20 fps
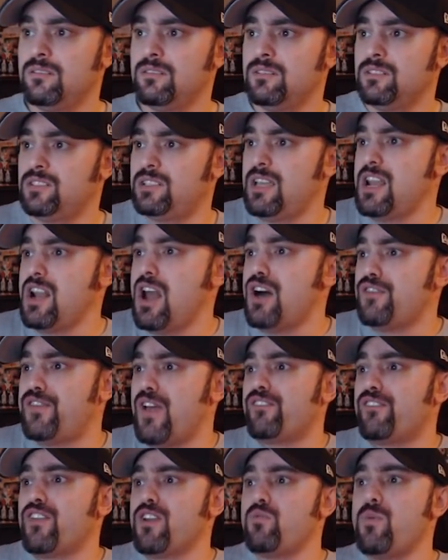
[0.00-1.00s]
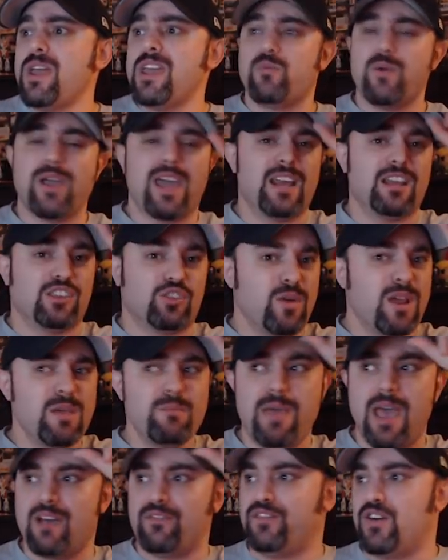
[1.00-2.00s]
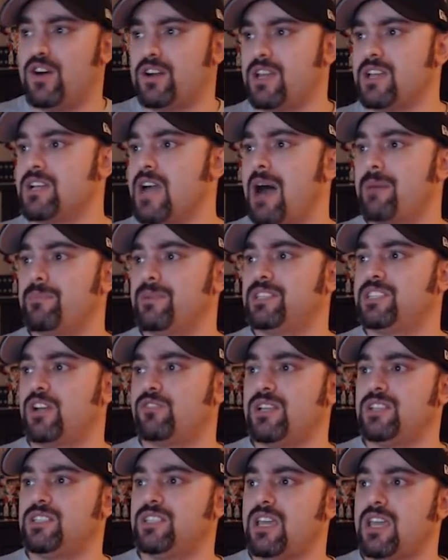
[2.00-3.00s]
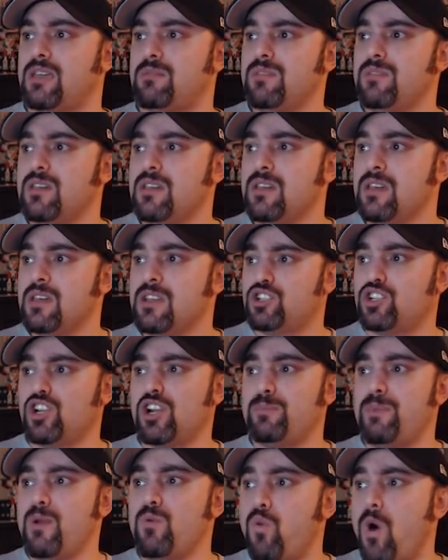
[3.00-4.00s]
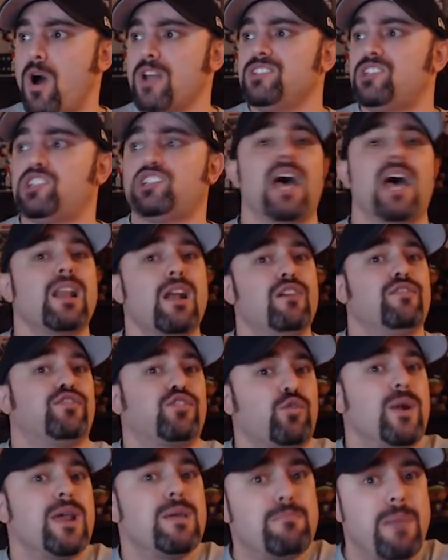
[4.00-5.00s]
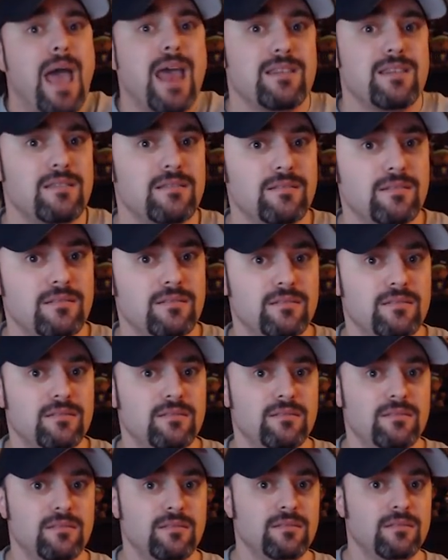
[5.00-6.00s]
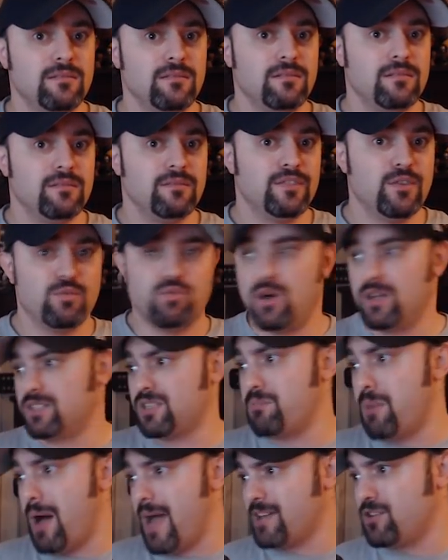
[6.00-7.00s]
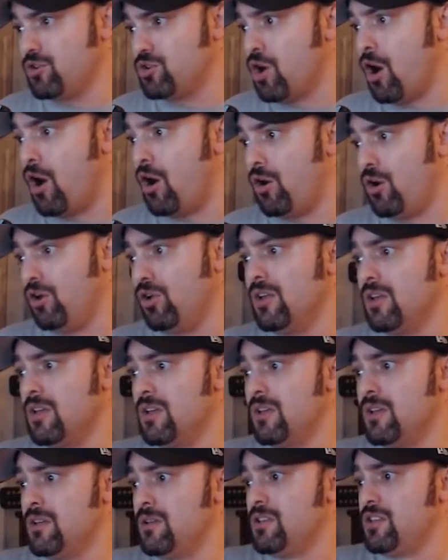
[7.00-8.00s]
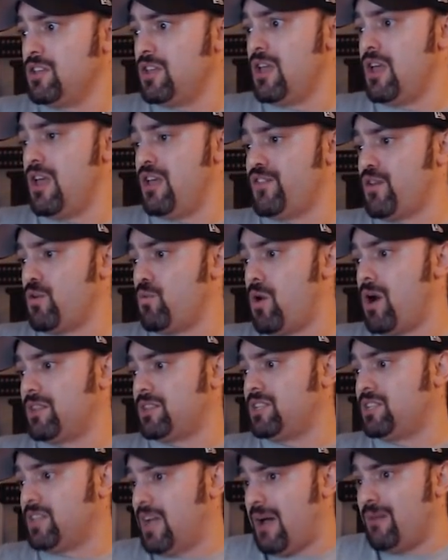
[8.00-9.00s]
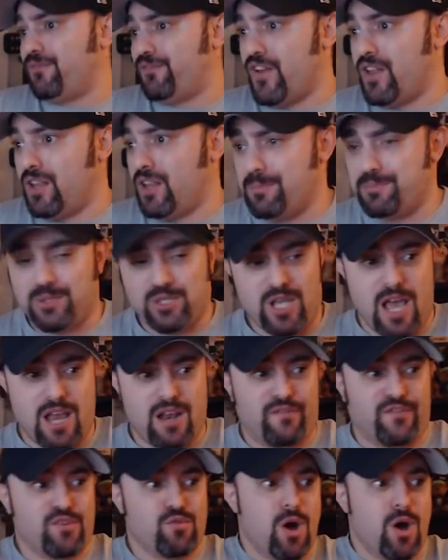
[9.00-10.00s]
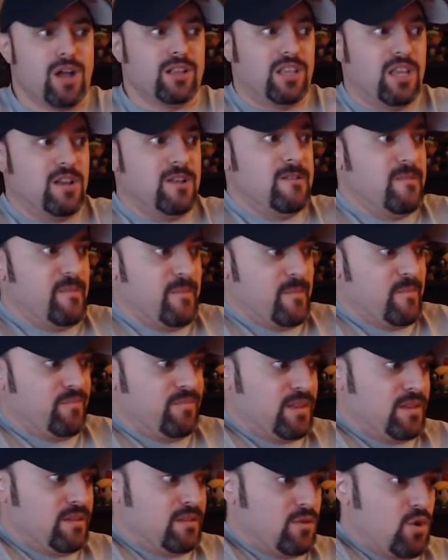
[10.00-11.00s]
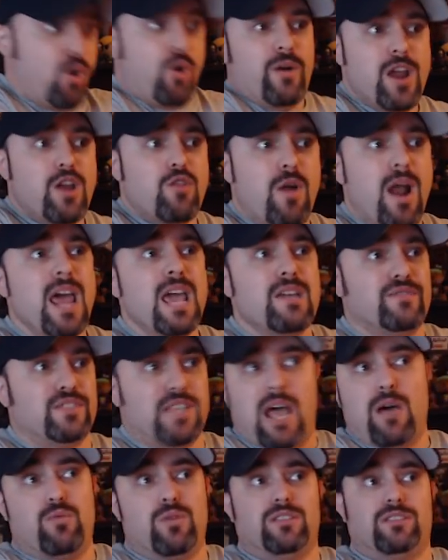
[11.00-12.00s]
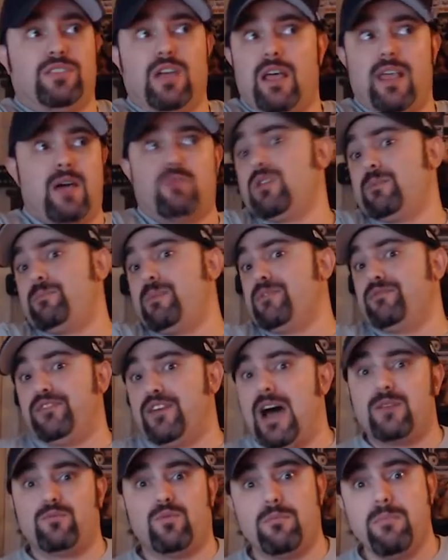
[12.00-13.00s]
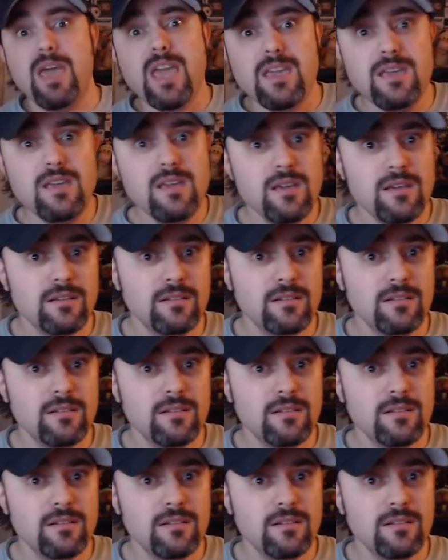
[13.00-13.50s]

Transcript: It's enough. Every week we get a three man fucking commentary team should have been one set of three men. If you wanted Michael Cole, if you wanted Tom Phillips, and if you wanted Corey Graves, that would have that would have been fine with me.